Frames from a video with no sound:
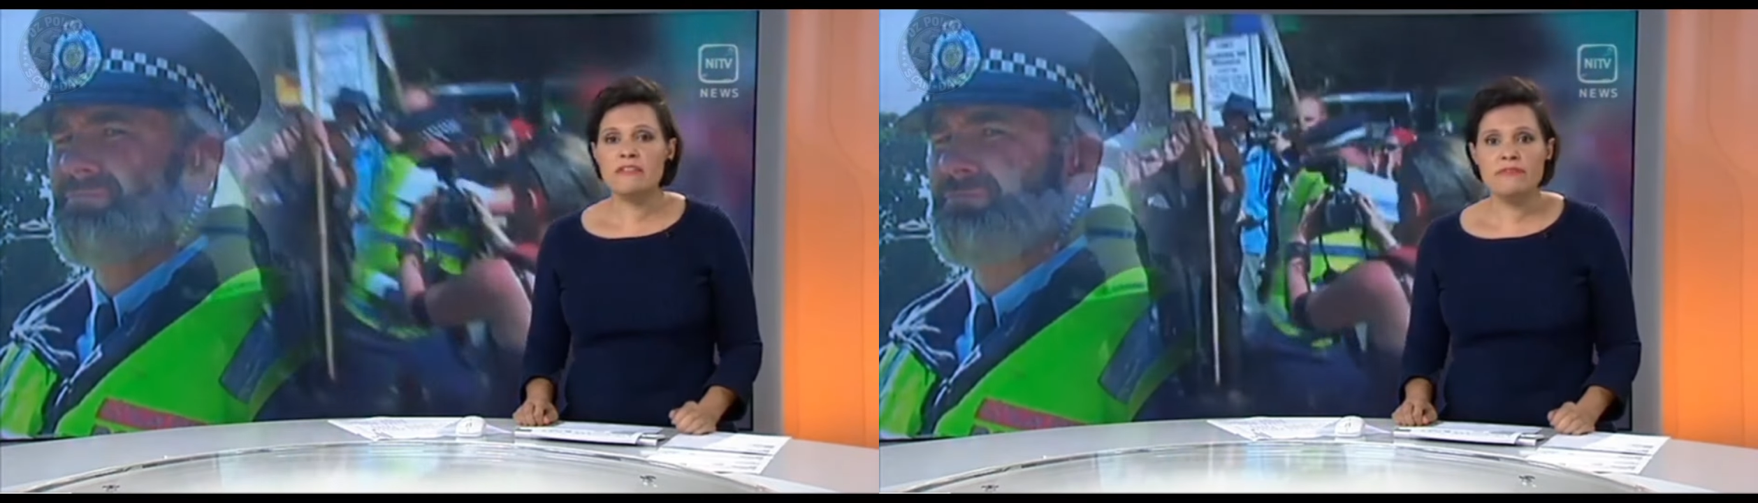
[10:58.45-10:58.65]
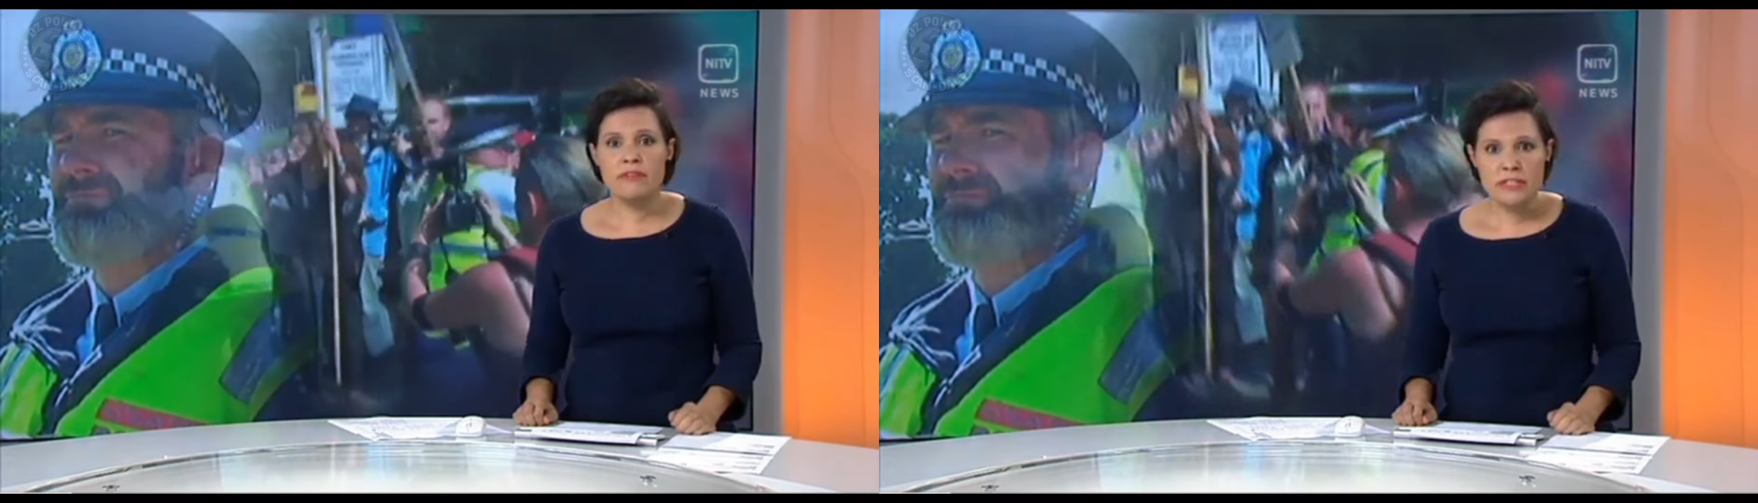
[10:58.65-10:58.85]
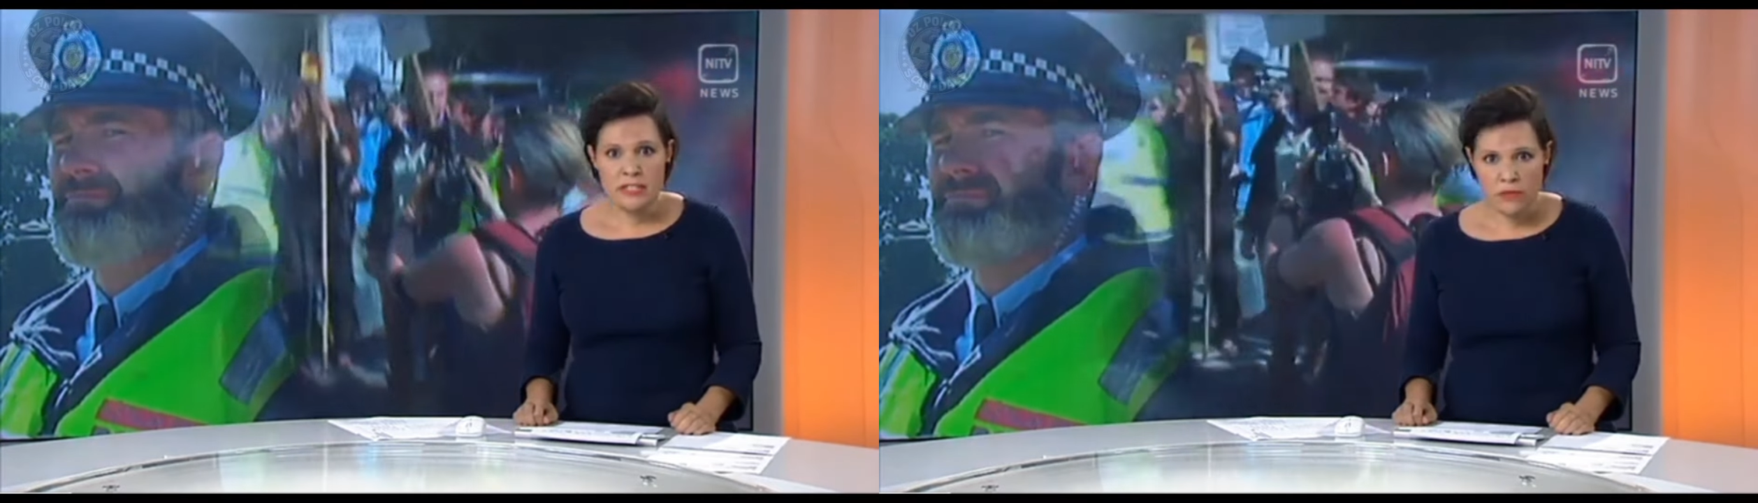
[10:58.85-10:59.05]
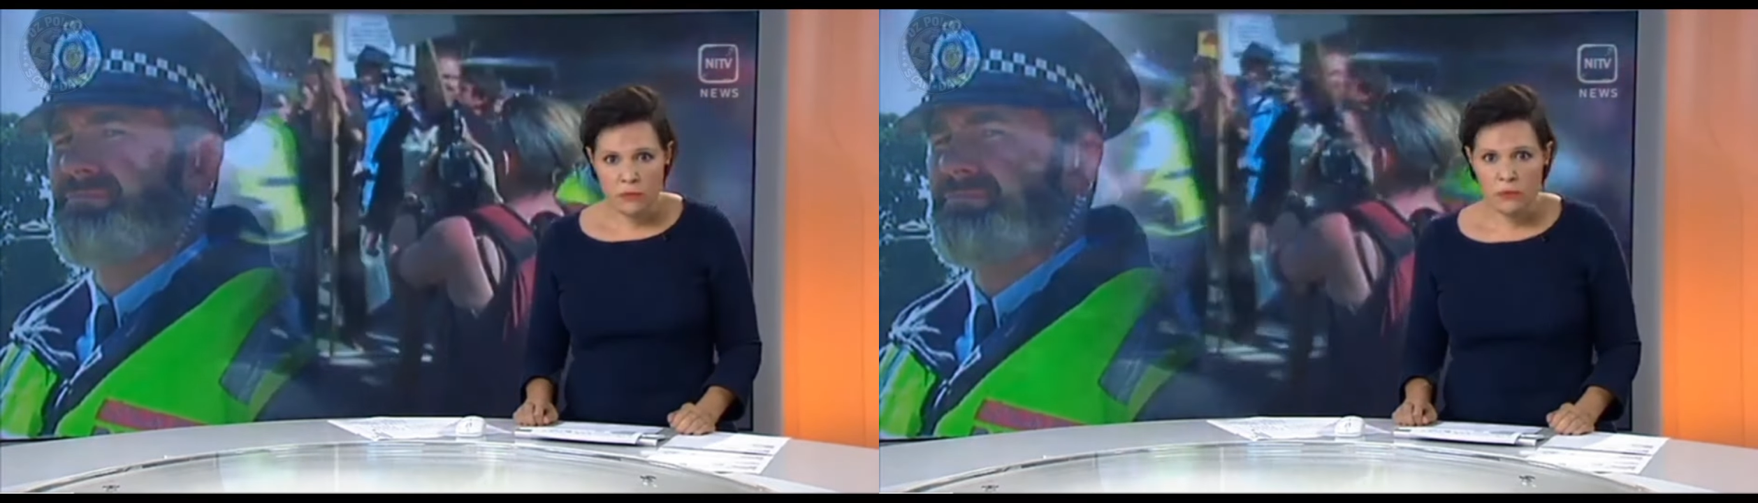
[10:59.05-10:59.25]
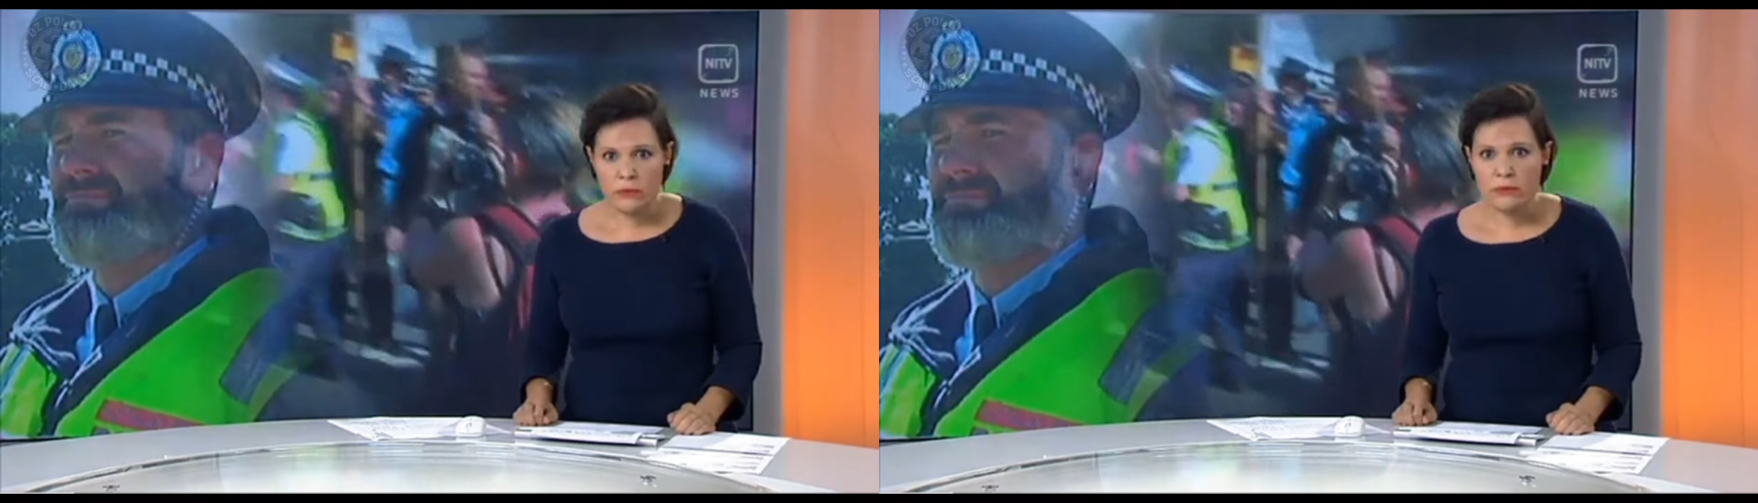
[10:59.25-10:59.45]
the frontier
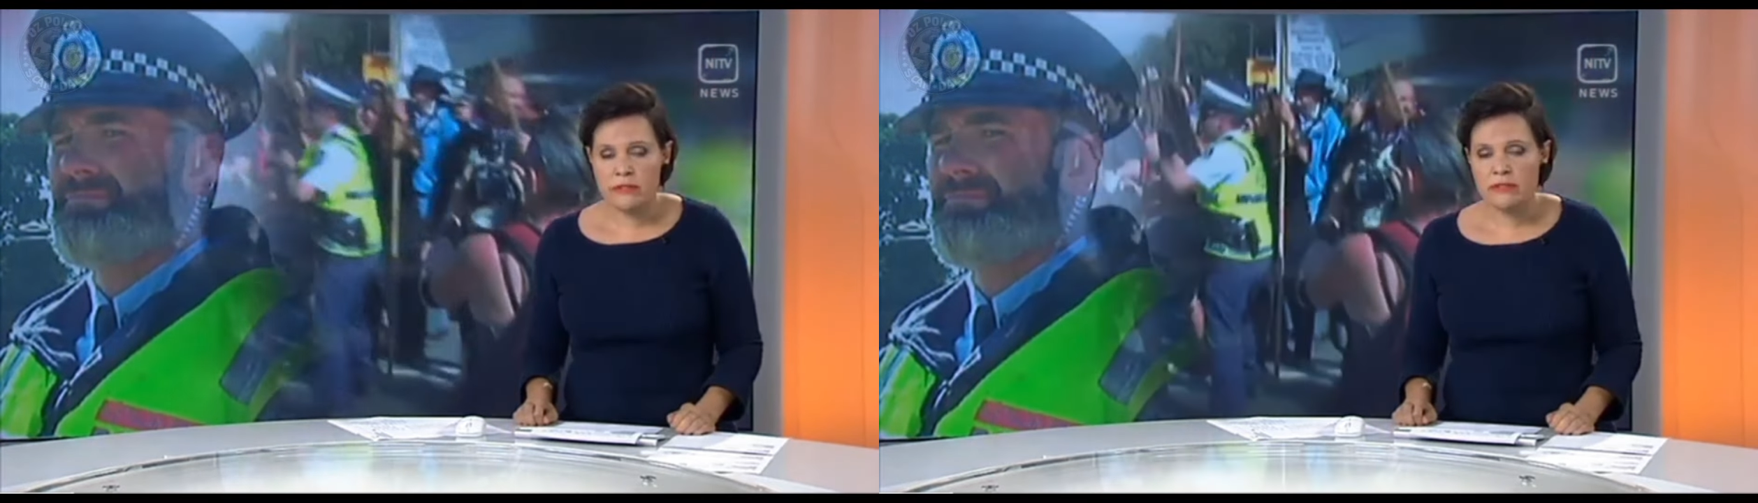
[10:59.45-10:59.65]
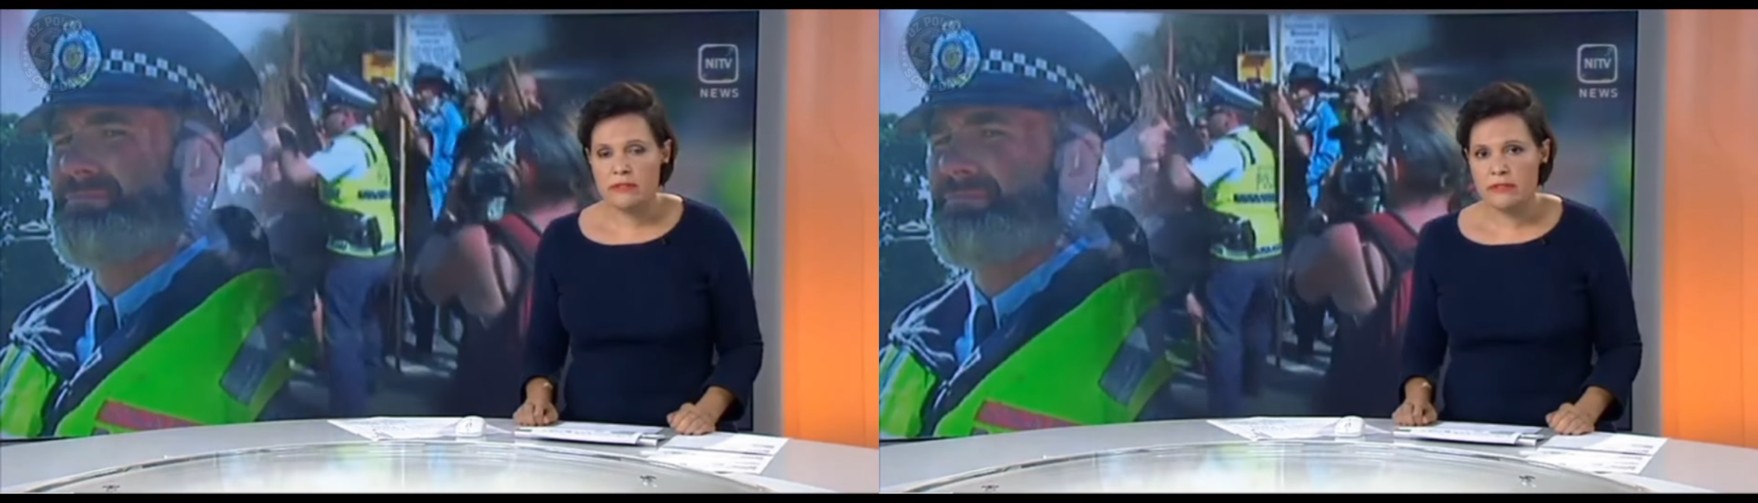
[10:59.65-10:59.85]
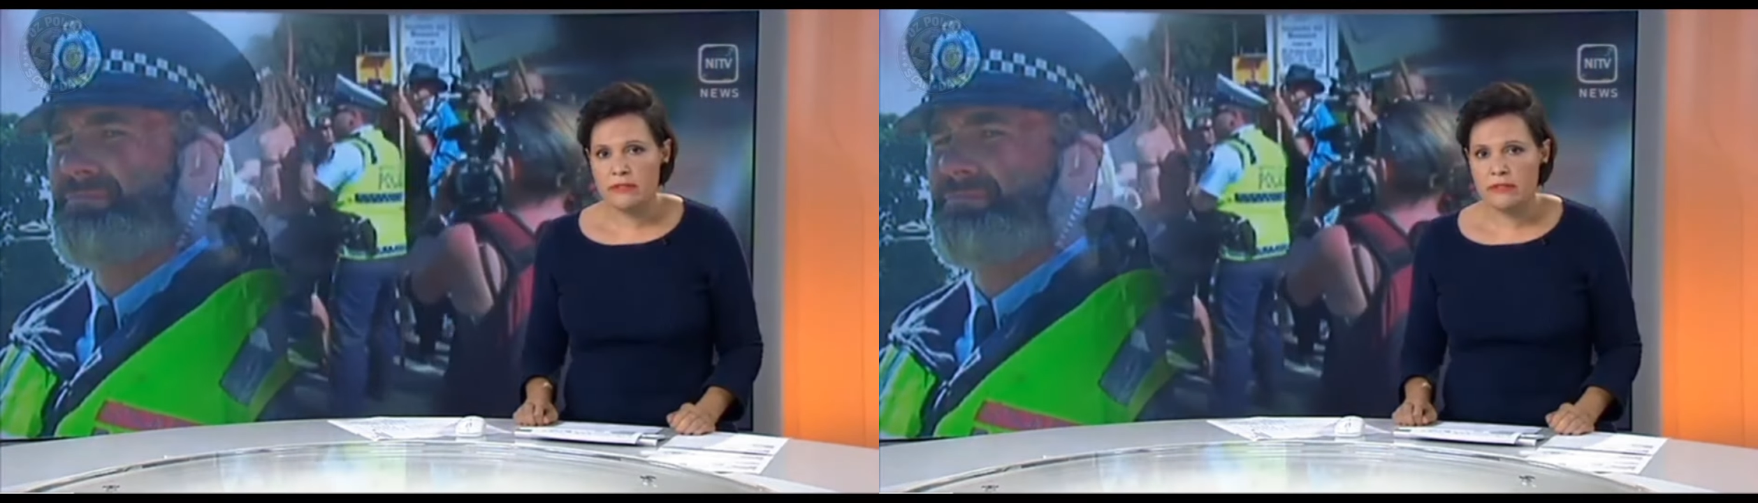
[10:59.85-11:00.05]
wars.